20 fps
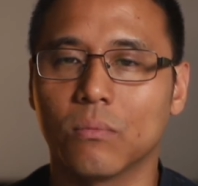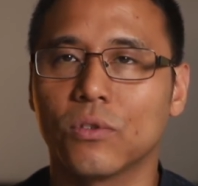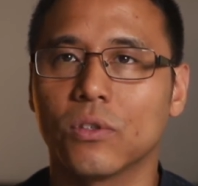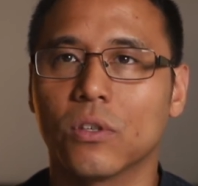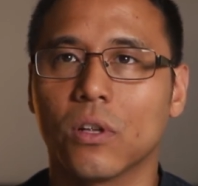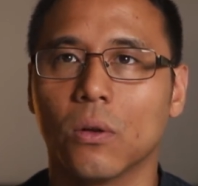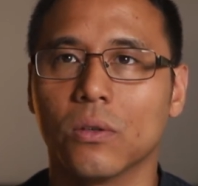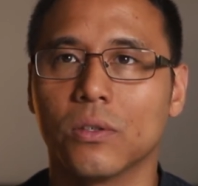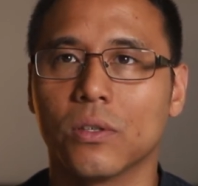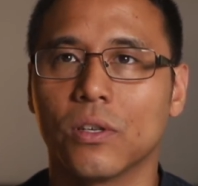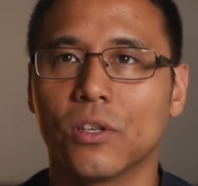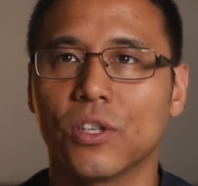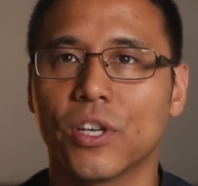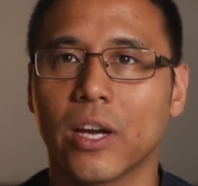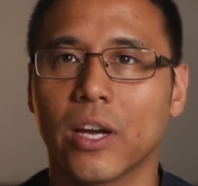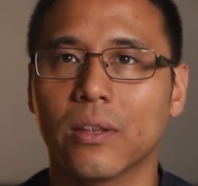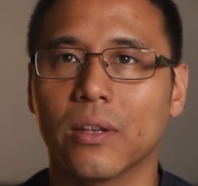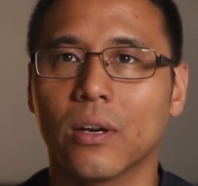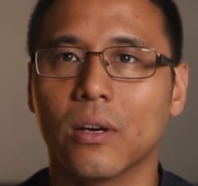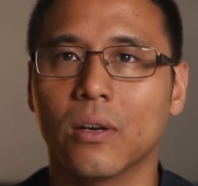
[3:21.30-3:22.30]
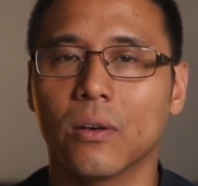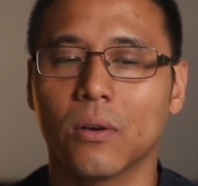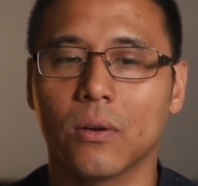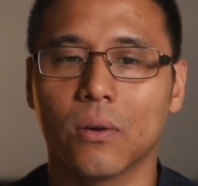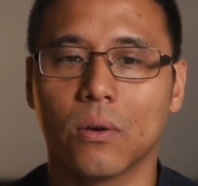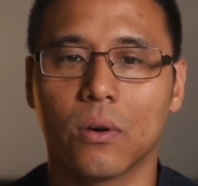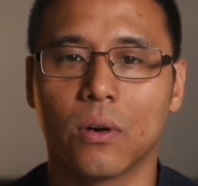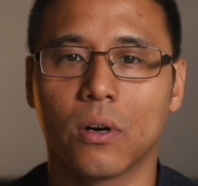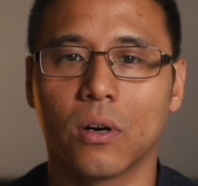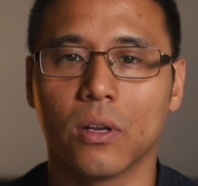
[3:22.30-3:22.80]
closing the chat now,
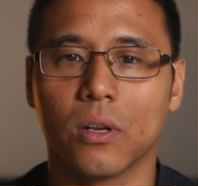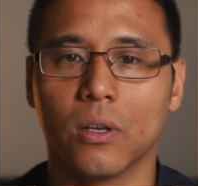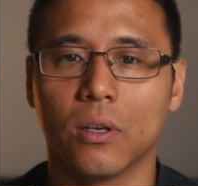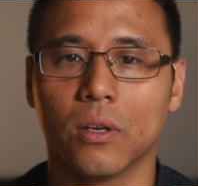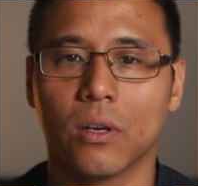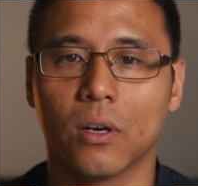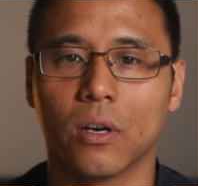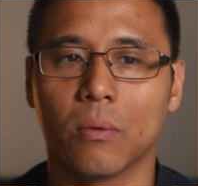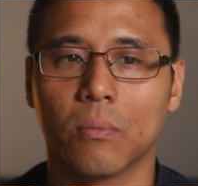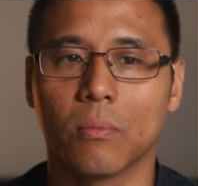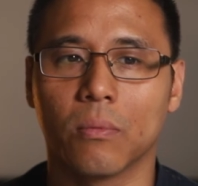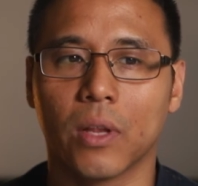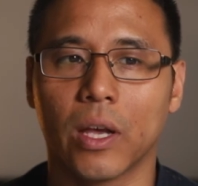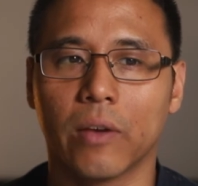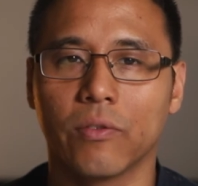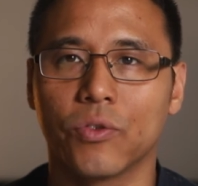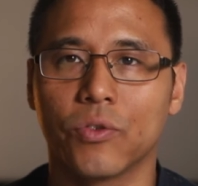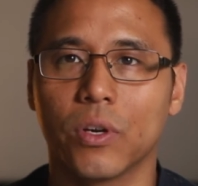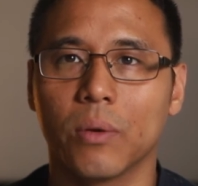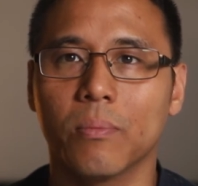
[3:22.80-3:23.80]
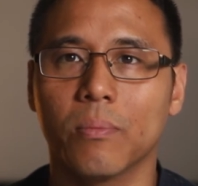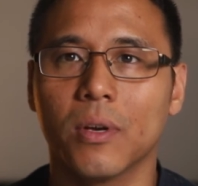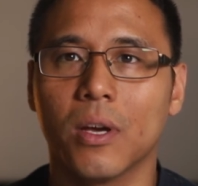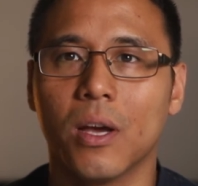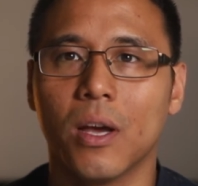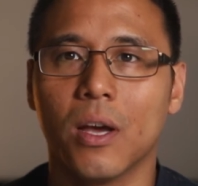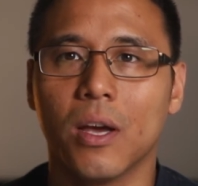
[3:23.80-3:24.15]
or the live stream.